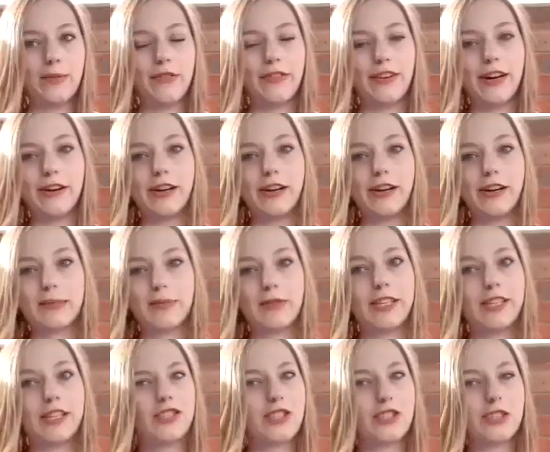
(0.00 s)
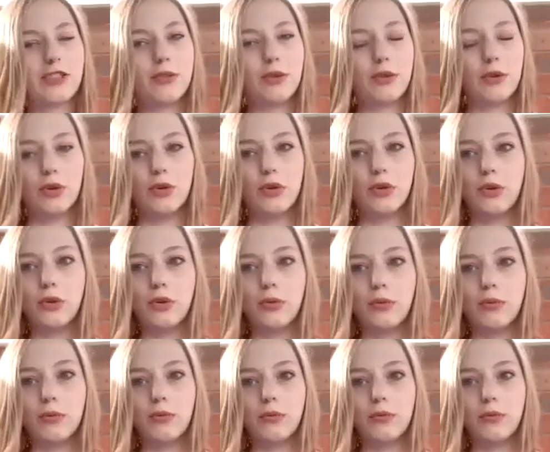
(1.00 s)
without explanation,
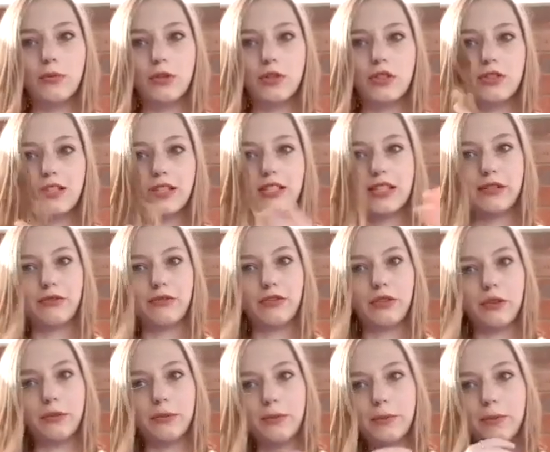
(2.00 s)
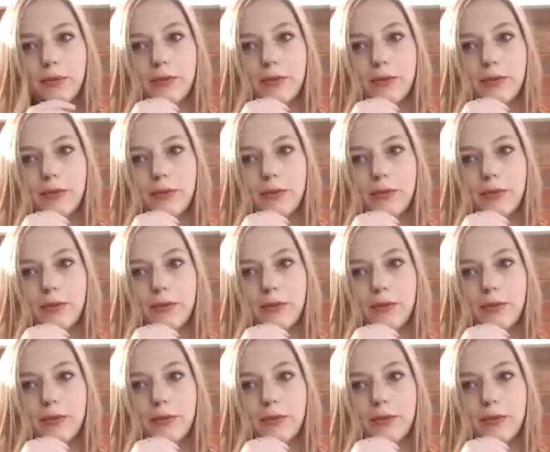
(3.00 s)
or would you say different?